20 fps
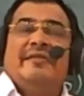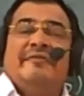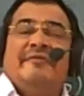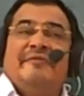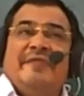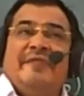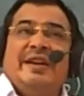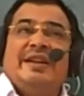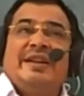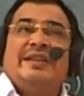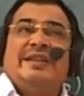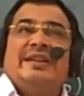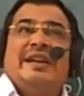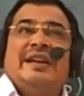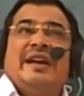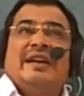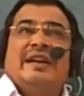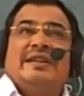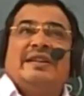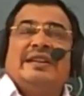where
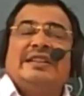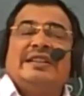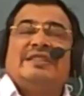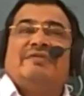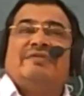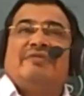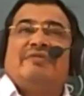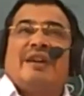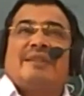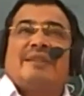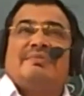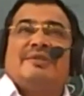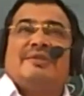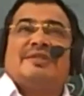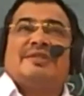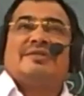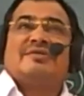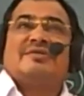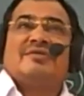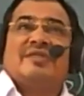rich
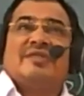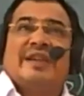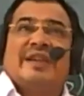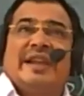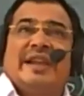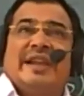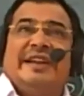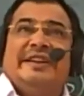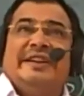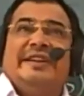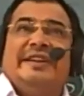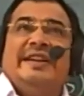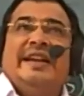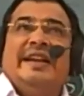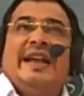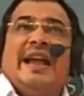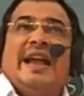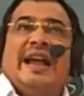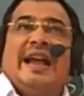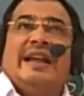farmers gained
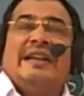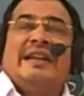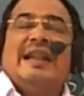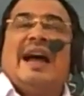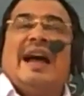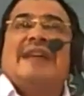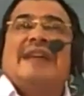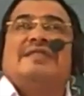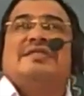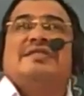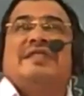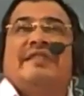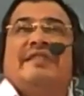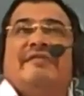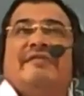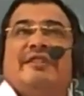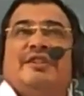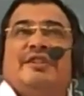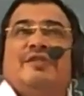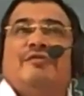a large
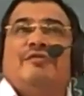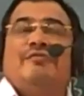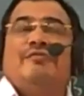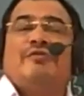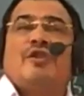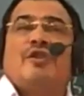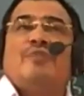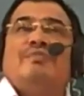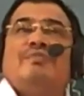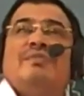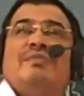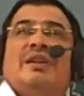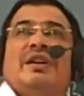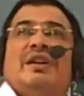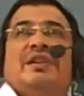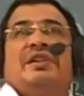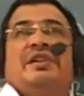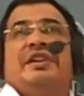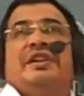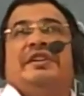revenue from
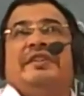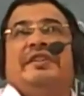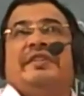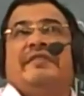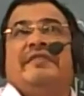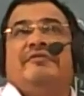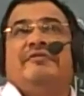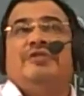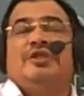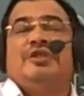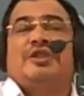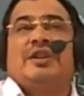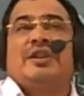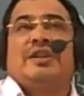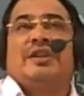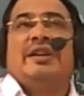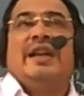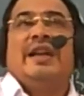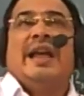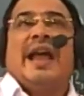green revolution,
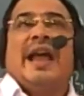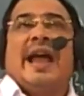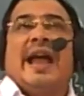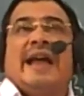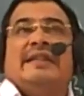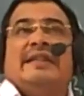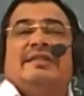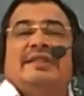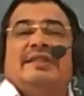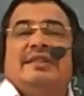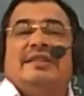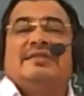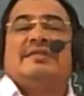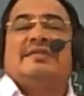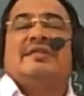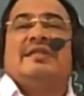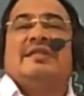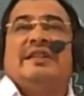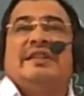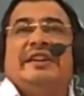and this
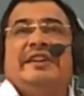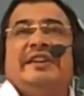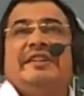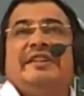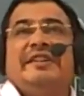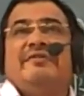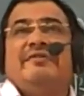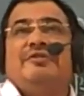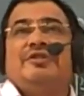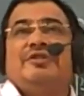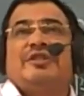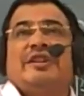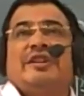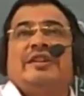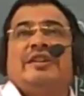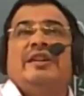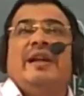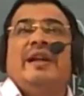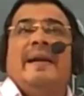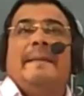green revolution
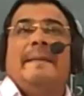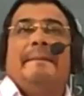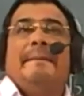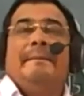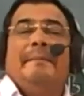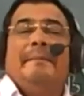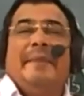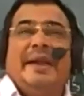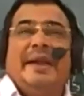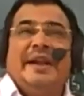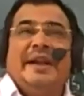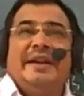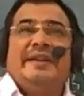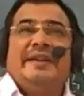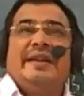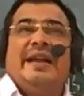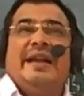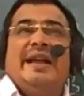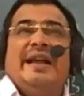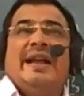made
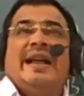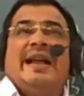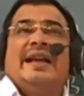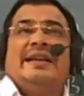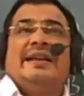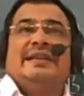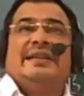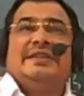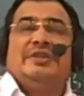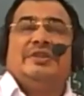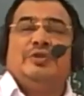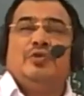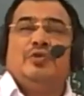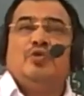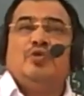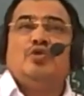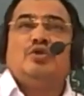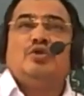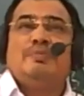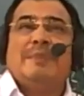a
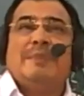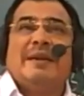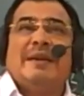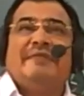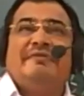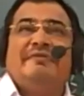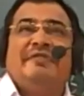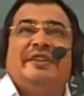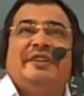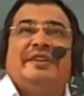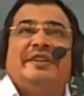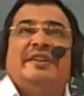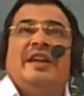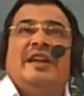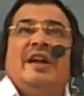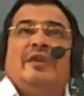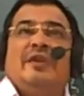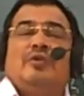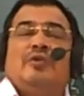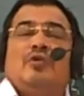huge benefit
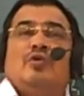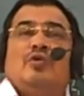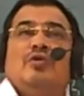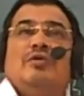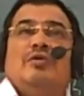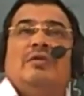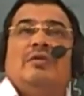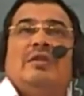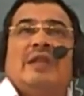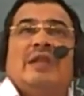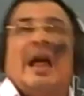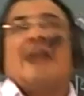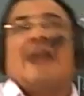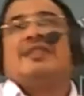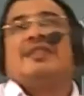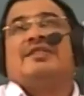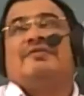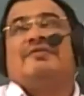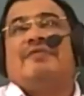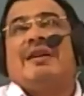to
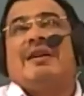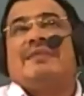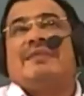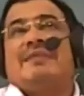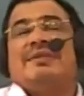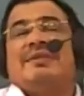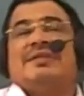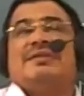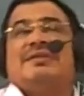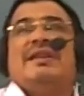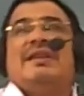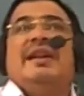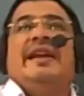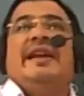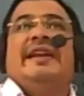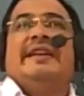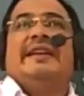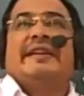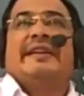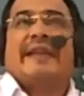large farmers
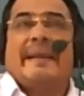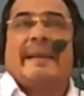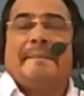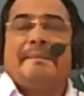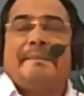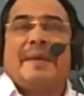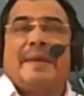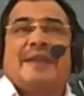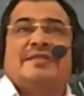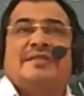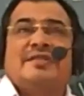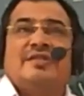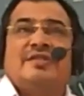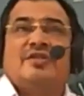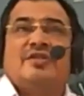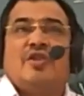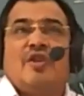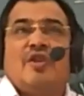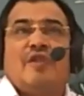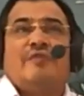in comparison
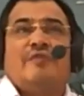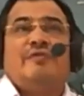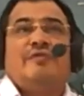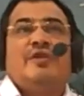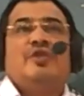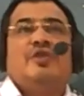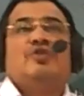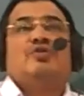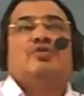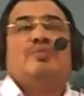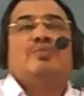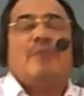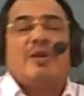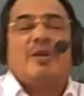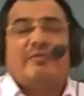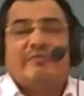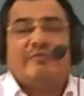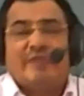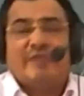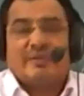of
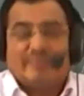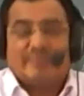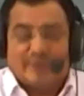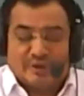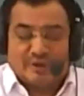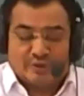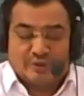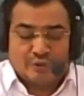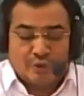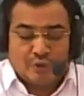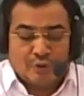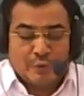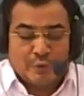small farmers. So